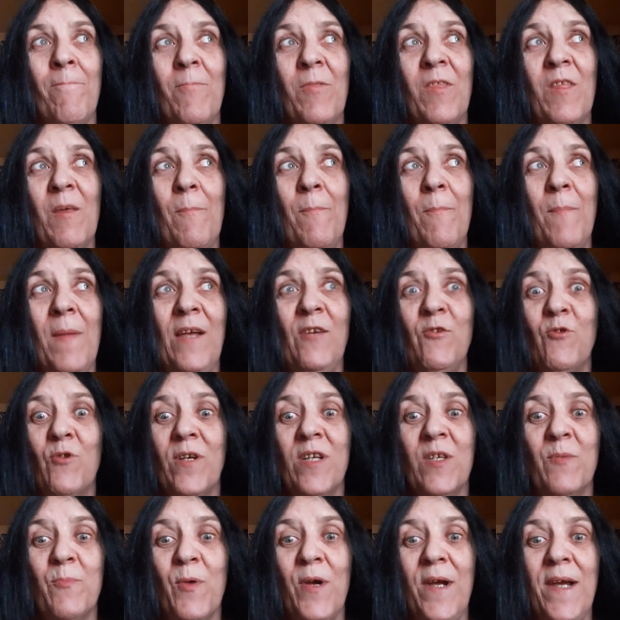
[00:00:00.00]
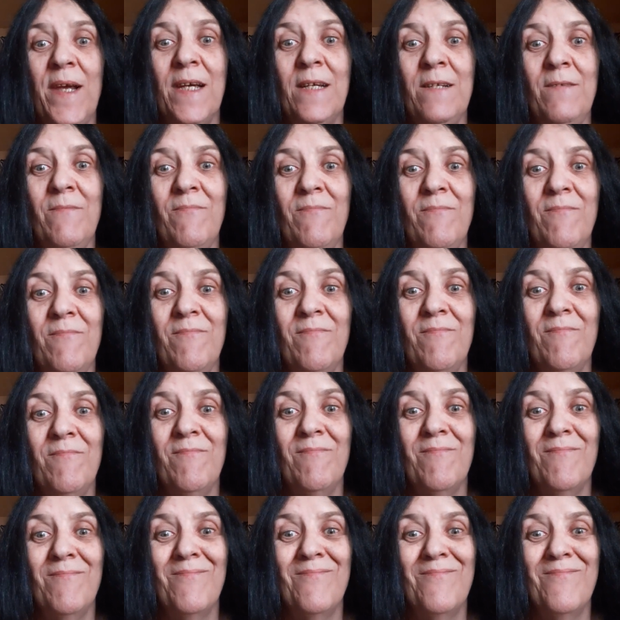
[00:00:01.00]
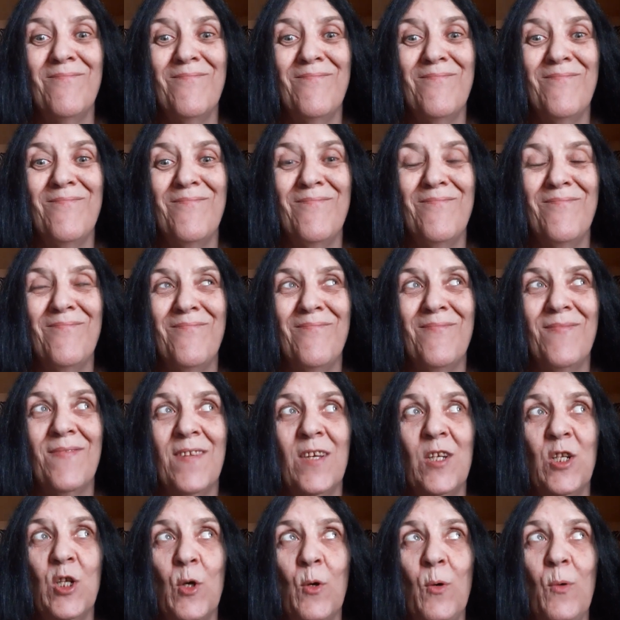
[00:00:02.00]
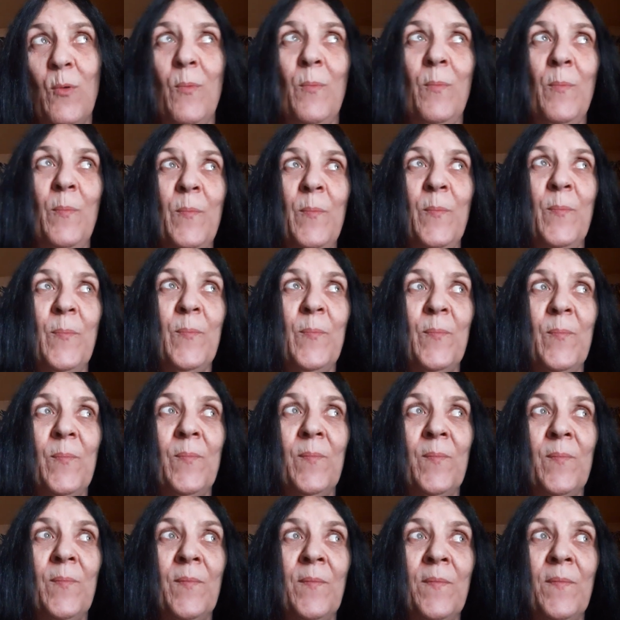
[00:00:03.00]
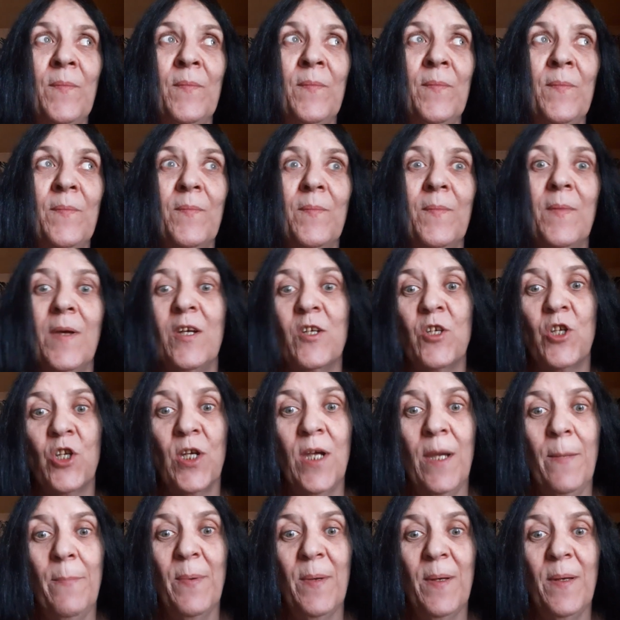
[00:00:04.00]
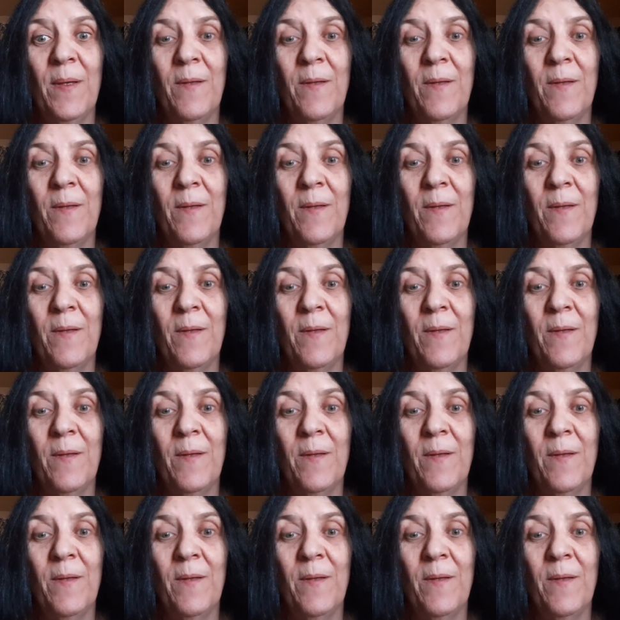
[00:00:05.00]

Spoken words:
The matrix breaking, the dome, a ship.